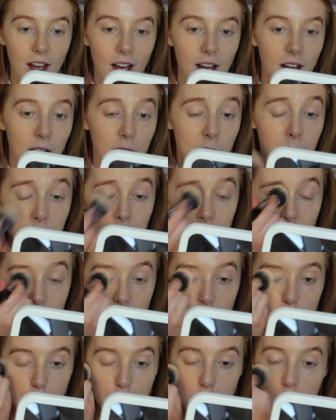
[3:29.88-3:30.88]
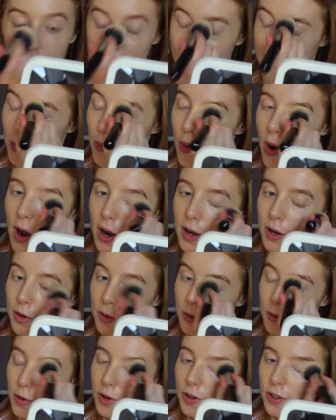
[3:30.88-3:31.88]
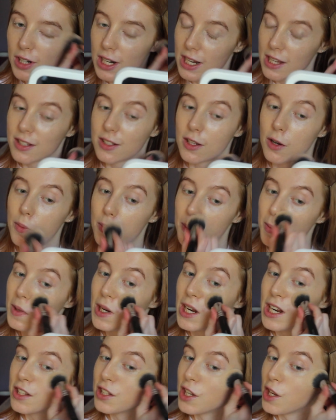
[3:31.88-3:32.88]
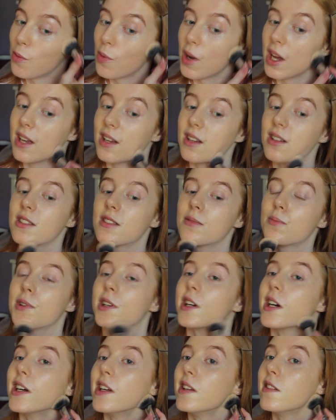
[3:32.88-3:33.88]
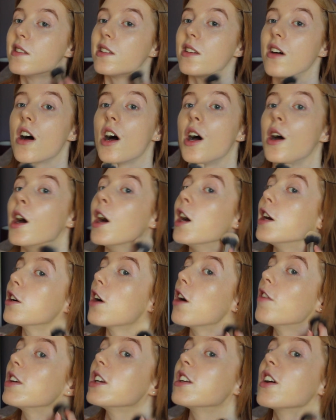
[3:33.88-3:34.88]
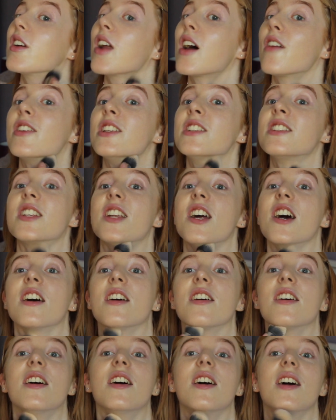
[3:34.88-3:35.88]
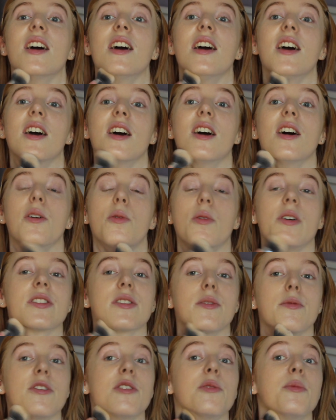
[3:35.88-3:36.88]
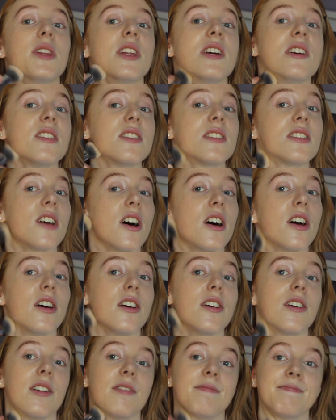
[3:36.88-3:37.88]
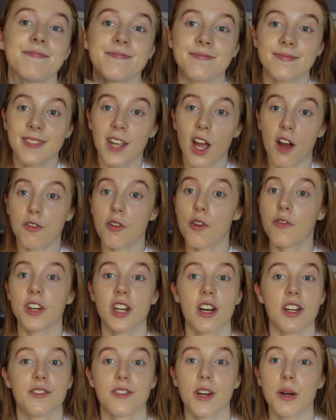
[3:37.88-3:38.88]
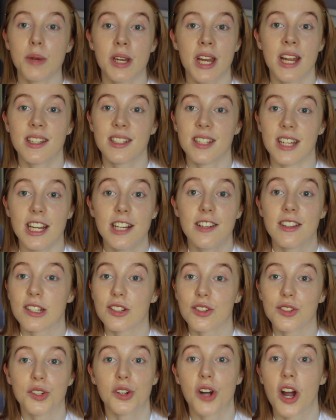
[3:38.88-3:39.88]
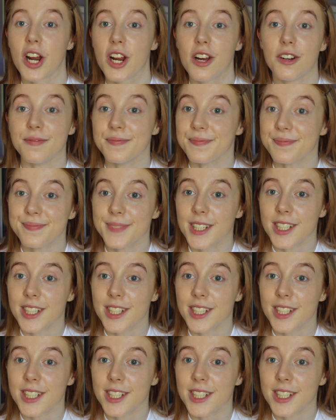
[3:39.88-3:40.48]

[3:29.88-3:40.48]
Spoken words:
it will probably be a while, or at least nearly 2 weeks, because I currently don't have internet whilst I'm filming this, so I've got videos filmed and edited, they're just not going up.